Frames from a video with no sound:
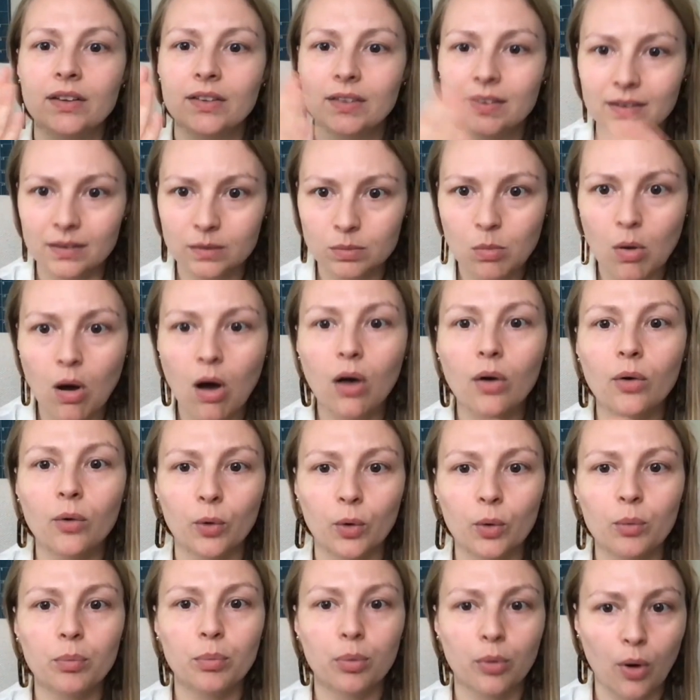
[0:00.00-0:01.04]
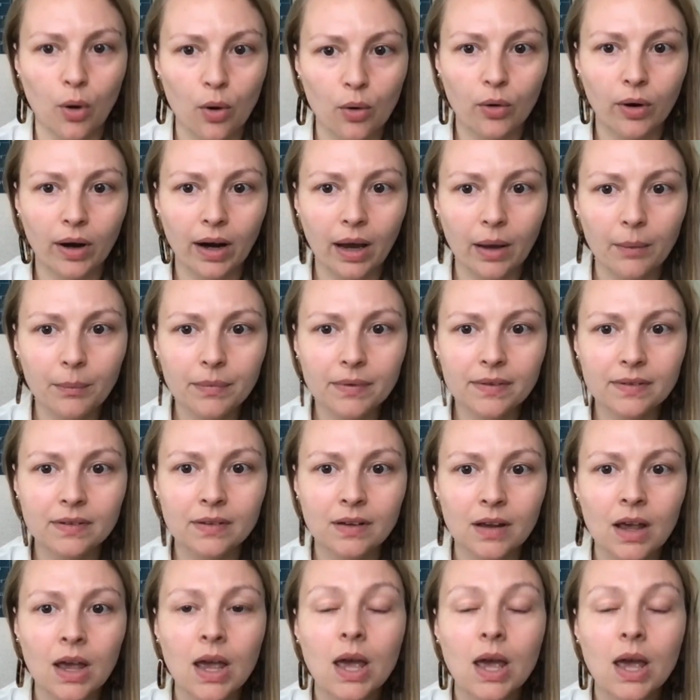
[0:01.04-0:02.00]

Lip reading: small group programs